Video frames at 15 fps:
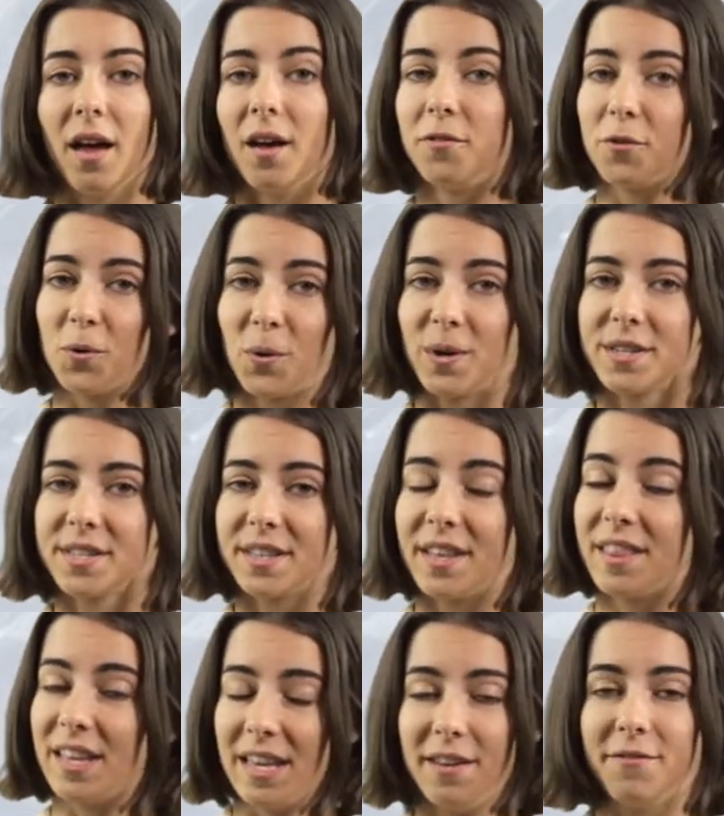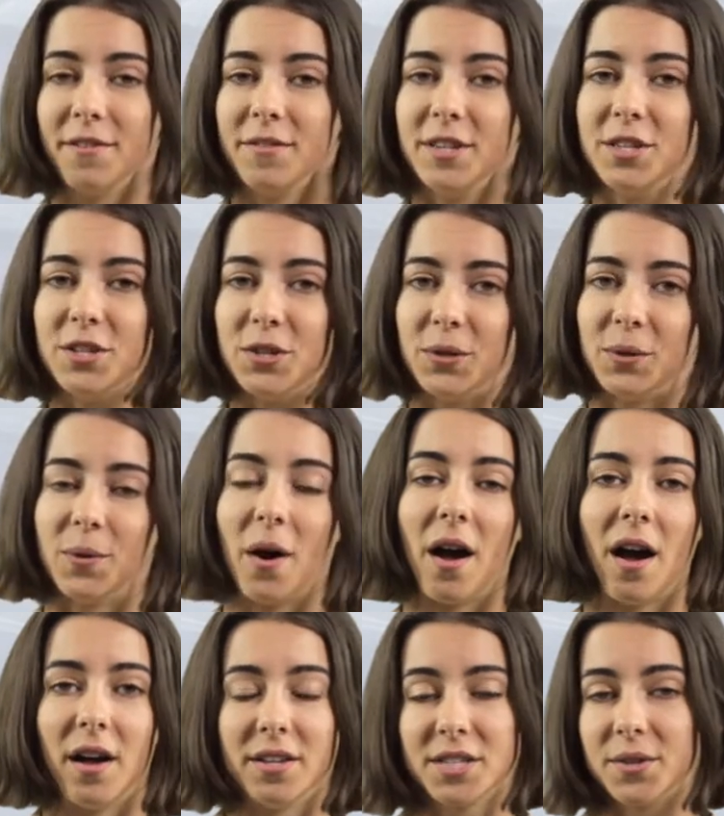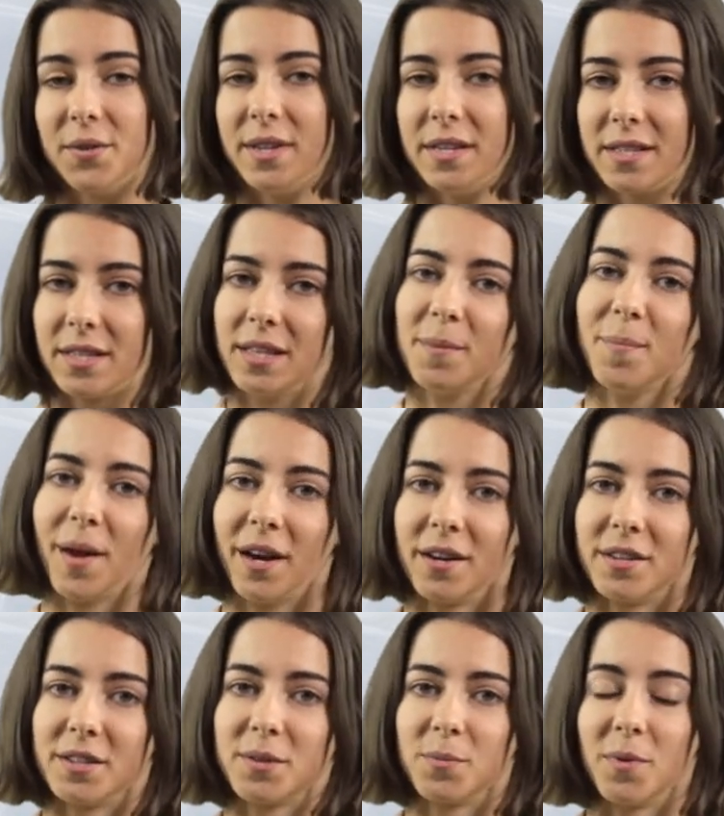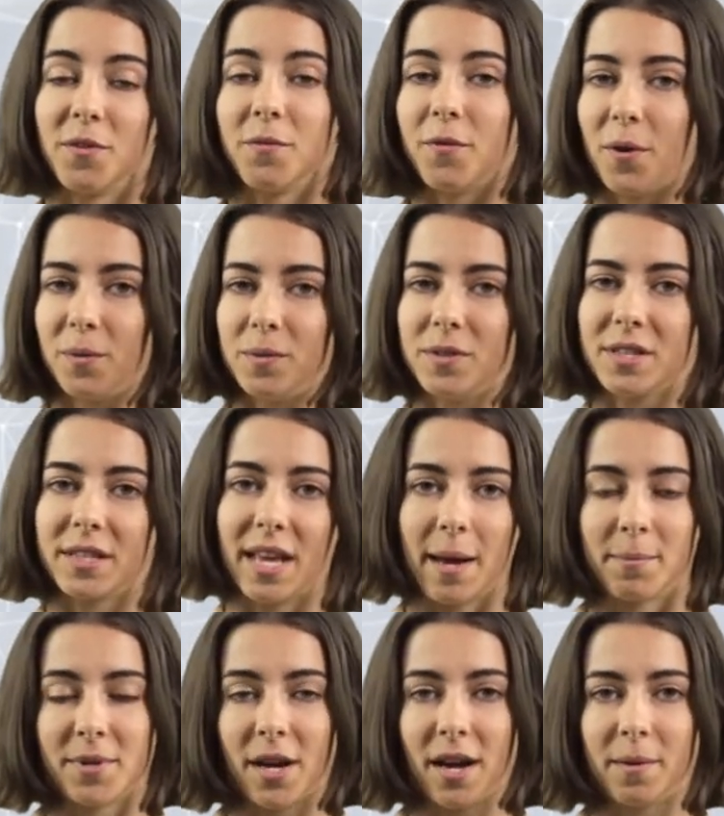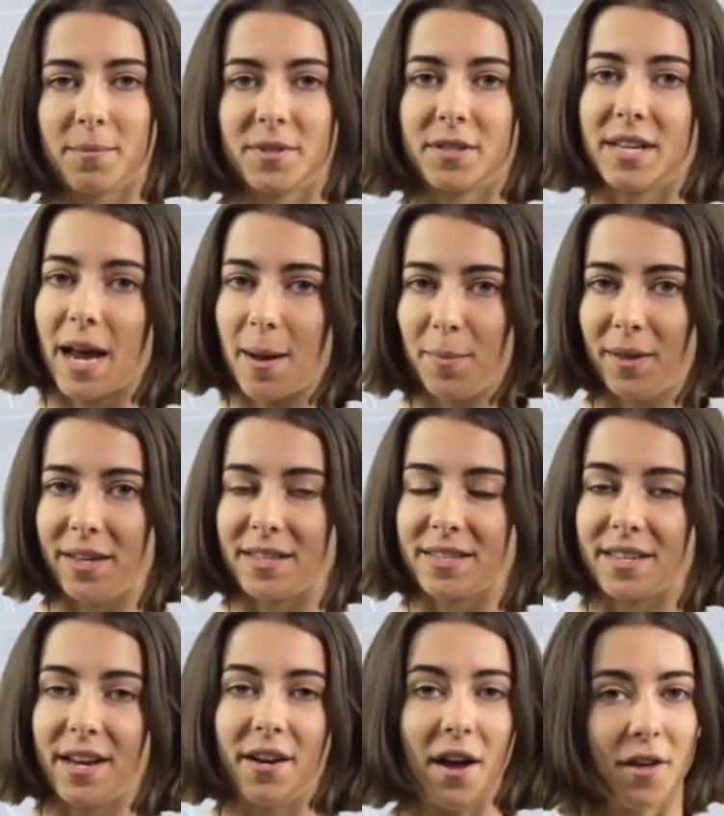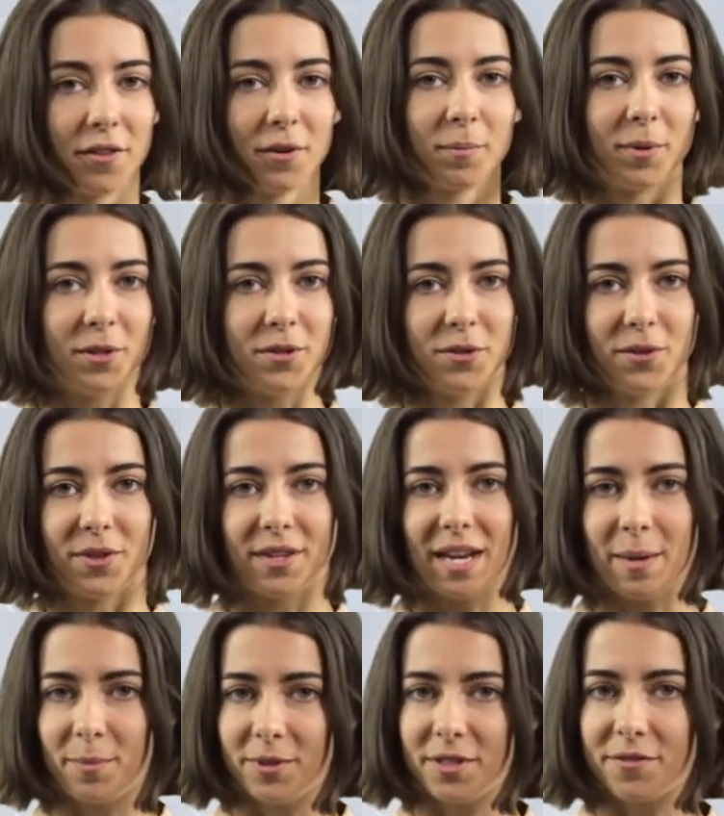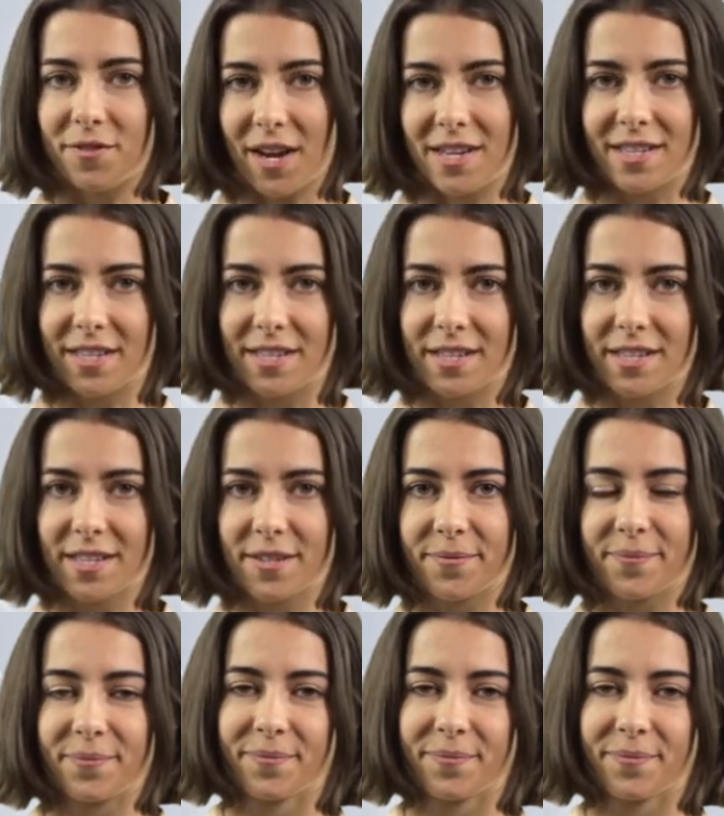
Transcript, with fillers: Of course, the Thingy 52 also easily pairs with phones, laptops, tablets, and other Bluetooth-enabled devices.